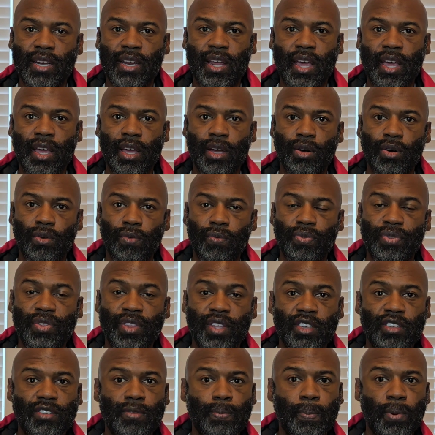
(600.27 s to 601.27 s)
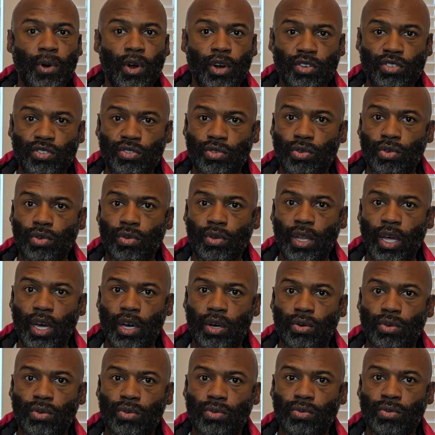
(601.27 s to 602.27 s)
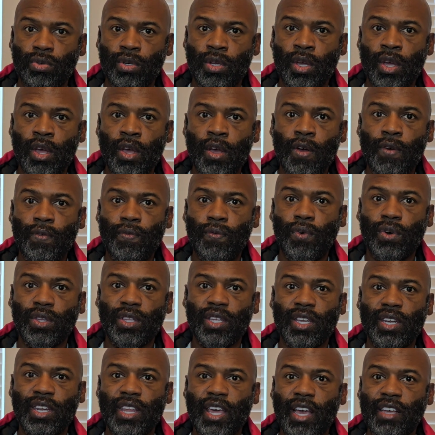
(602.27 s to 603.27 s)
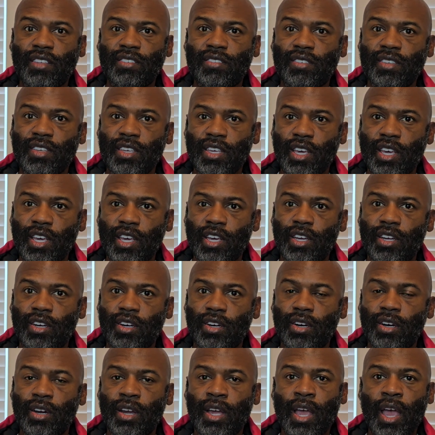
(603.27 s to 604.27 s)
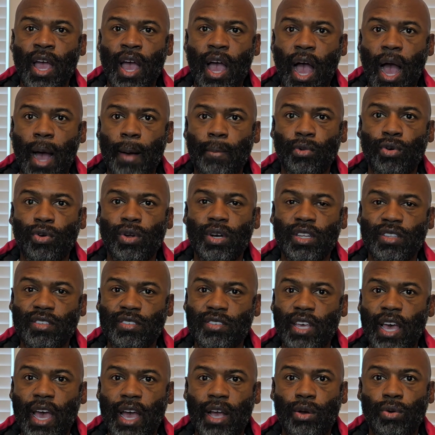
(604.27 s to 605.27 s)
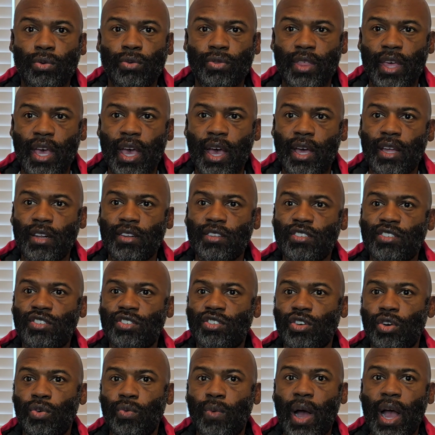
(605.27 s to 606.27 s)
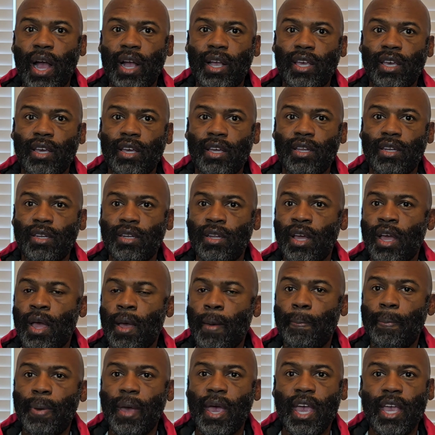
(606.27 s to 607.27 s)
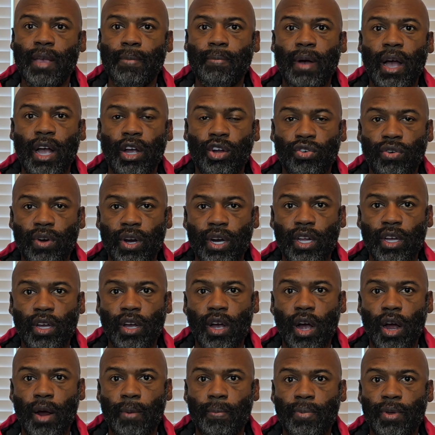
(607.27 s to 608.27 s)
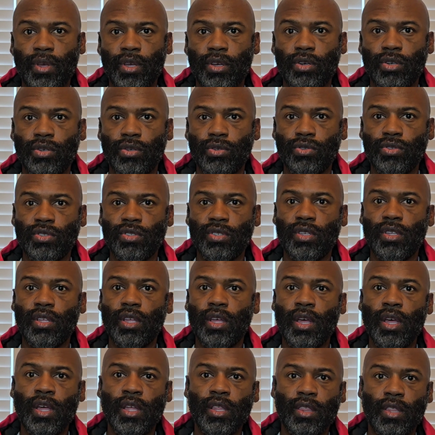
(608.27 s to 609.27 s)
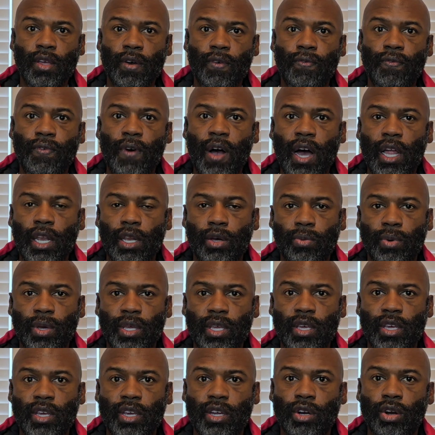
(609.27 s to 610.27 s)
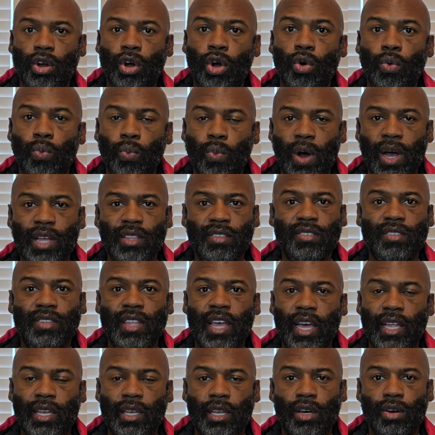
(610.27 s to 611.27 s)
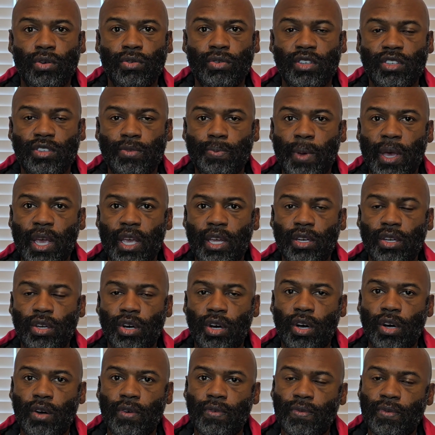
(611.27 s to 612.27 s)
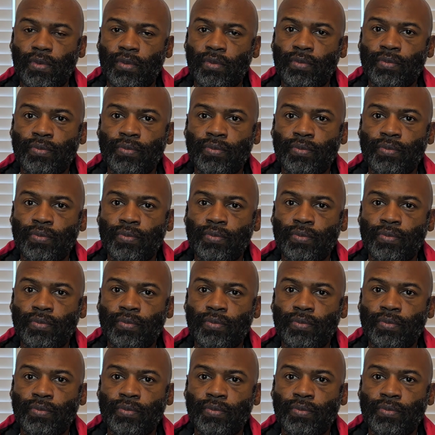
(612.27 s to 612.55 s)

down this personal loan for the next year. I'm going to tackle that so I can pay my credit card bills the following year or once that loan is paid off.